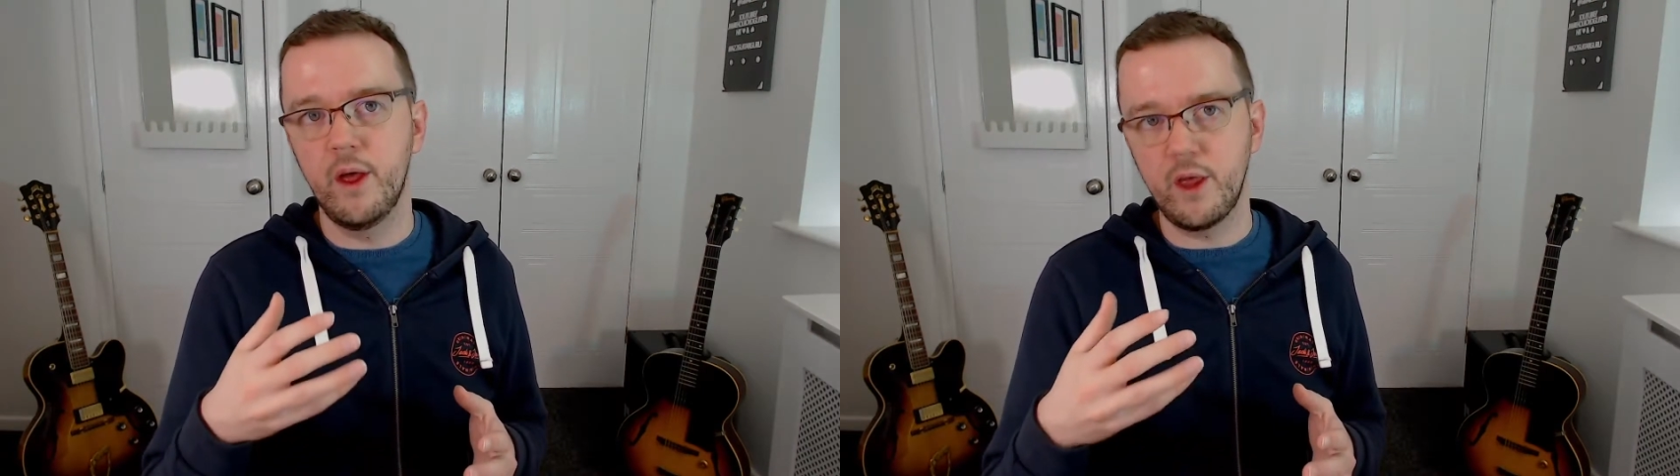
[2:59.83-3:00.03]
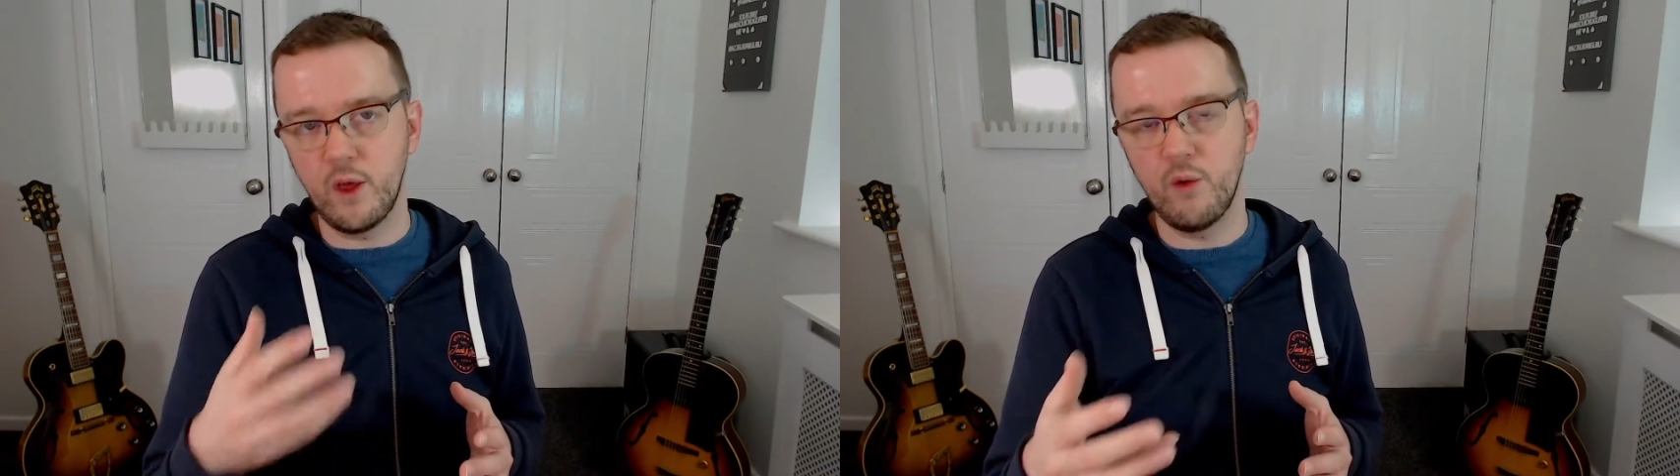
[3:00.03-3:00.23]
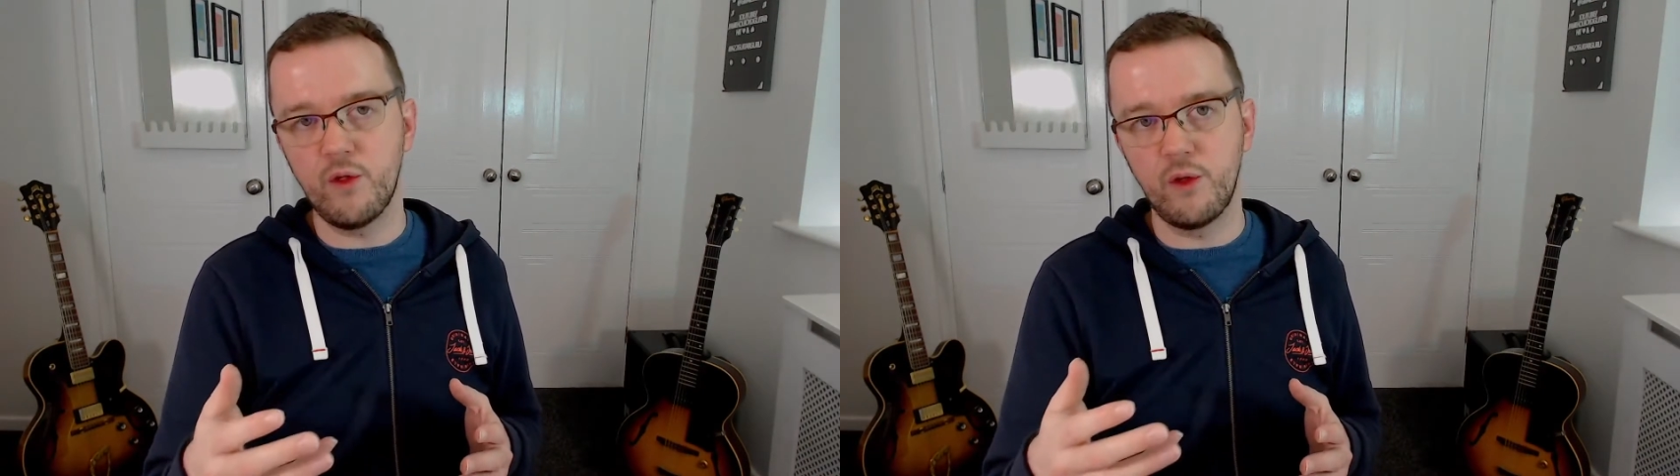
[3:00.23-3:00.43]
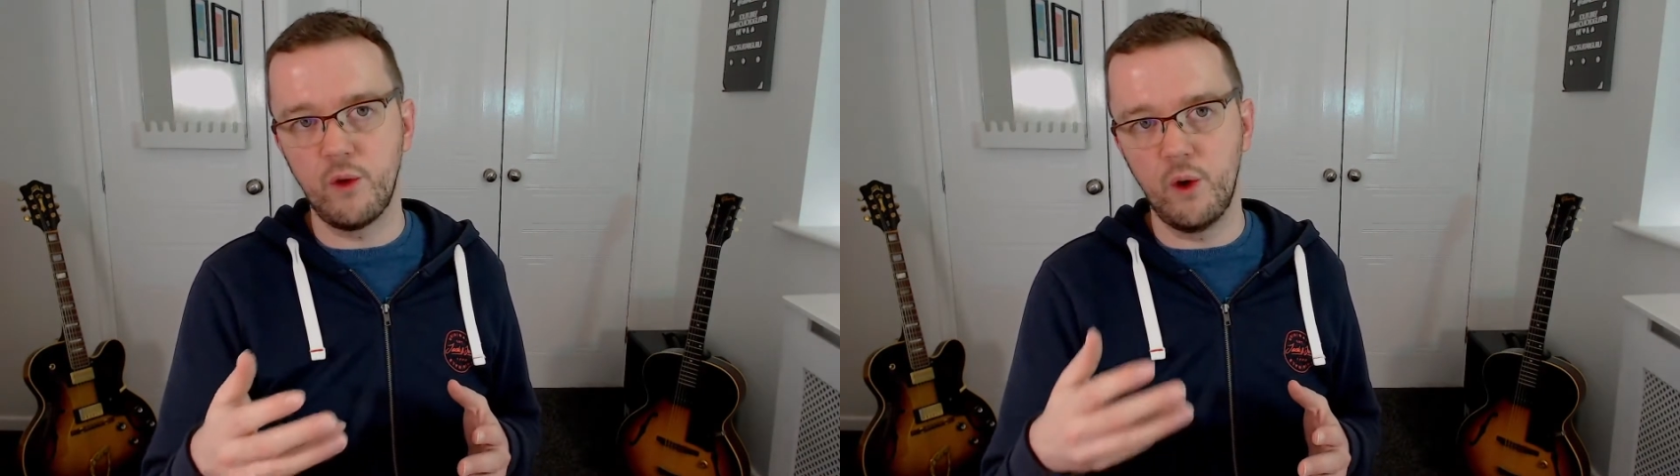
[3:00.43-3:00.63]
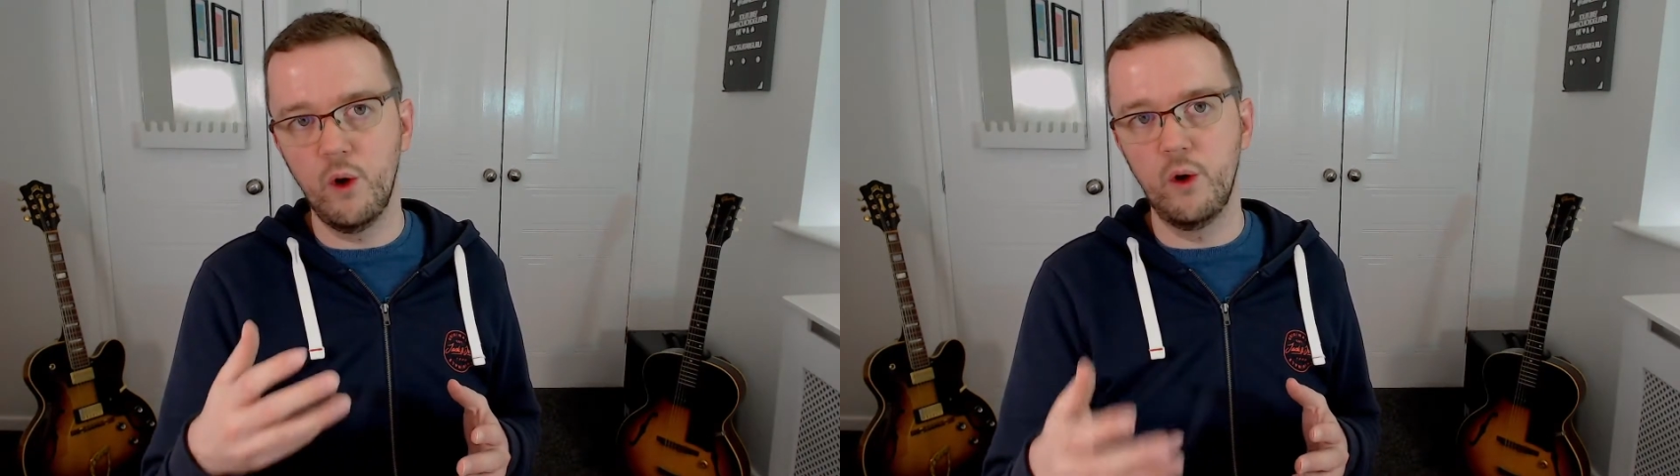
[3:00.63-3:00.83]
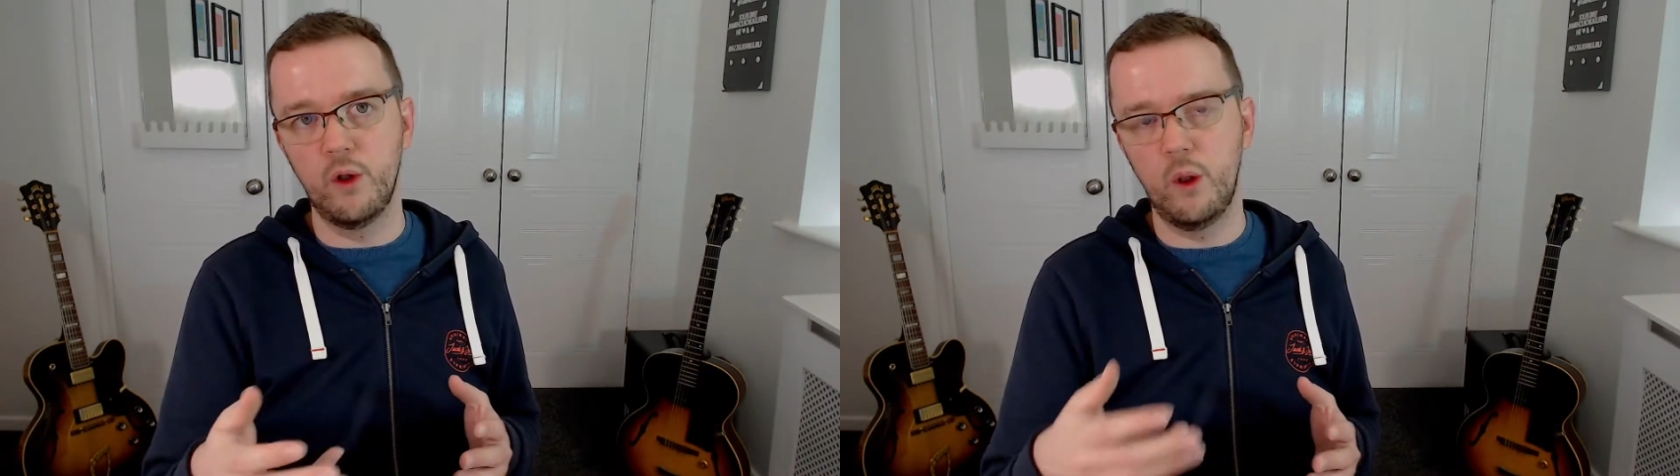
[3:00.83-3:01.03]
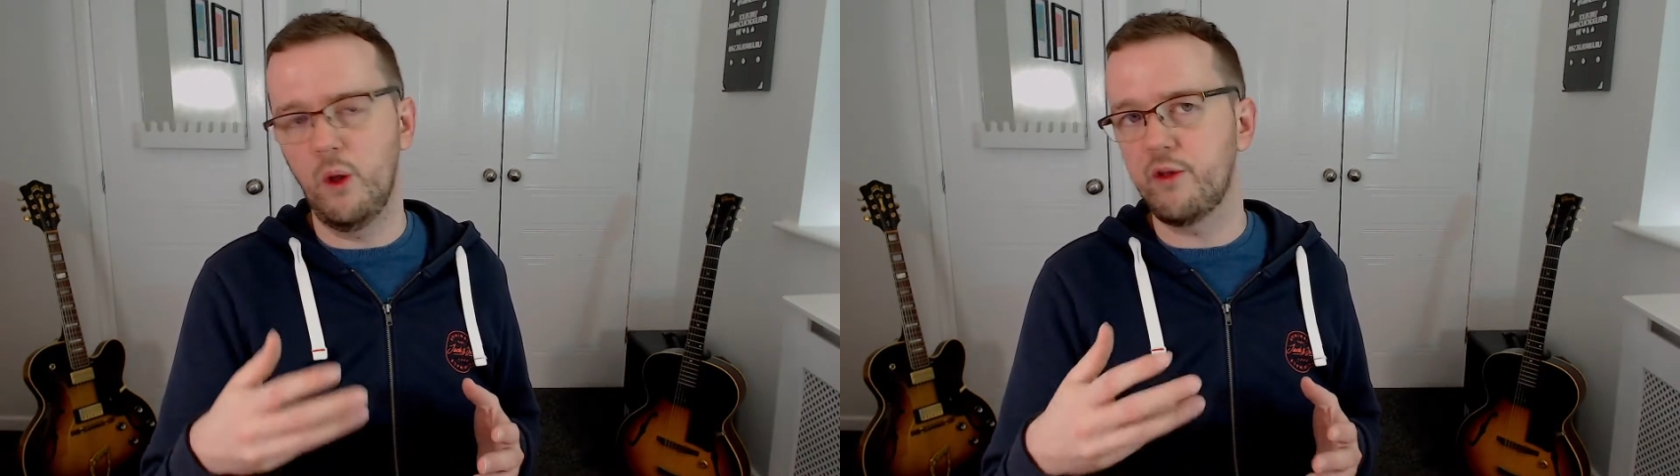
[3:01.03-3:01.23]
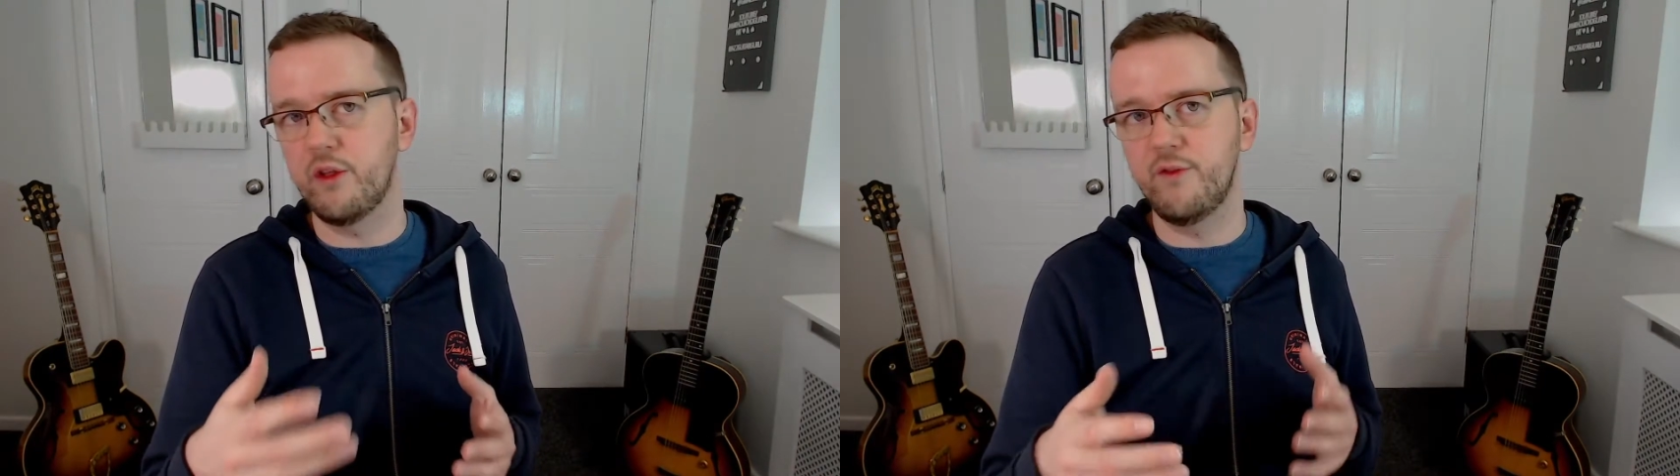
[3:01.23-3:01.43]
used to own
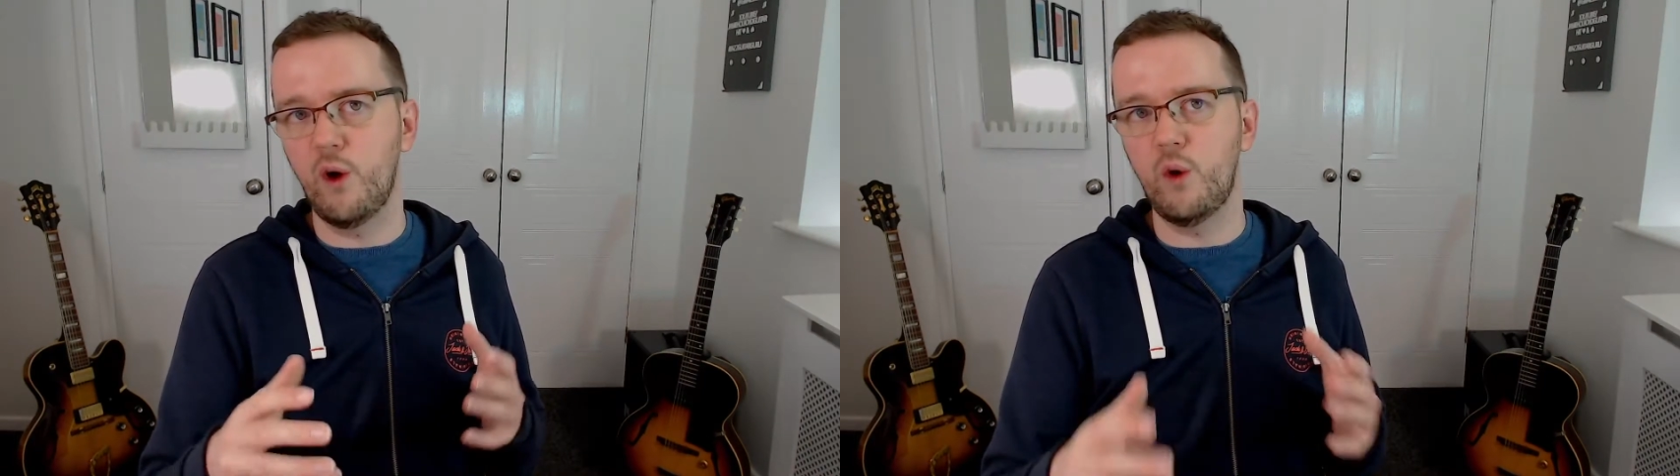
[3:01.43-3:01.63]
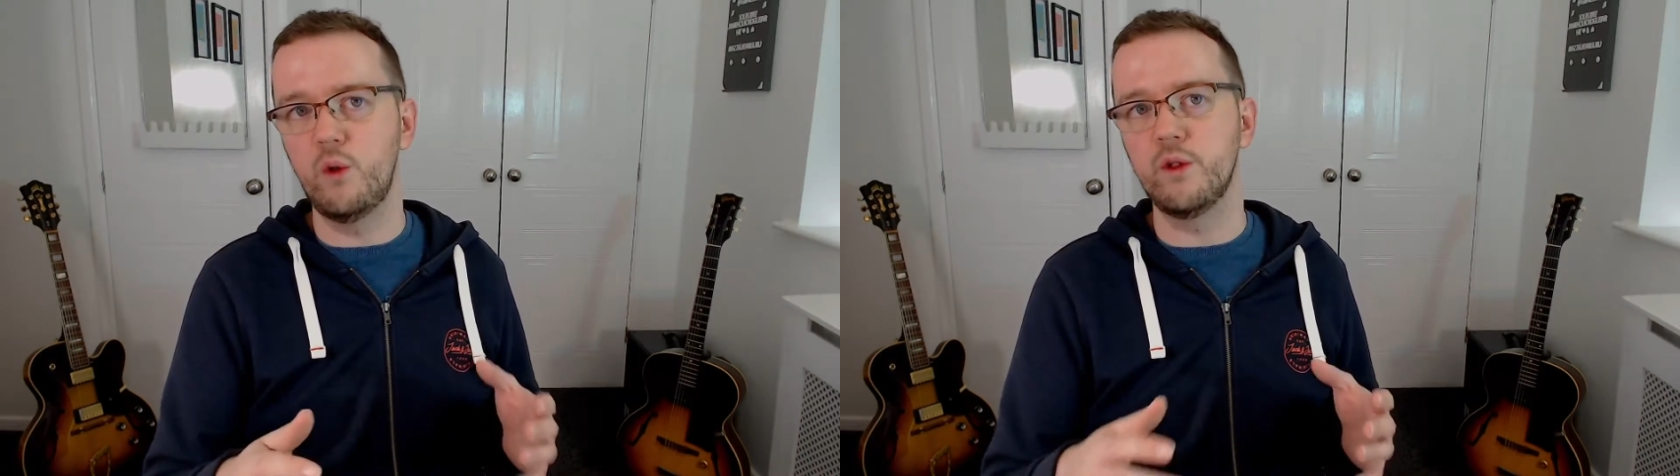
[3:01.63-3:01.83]
lots of older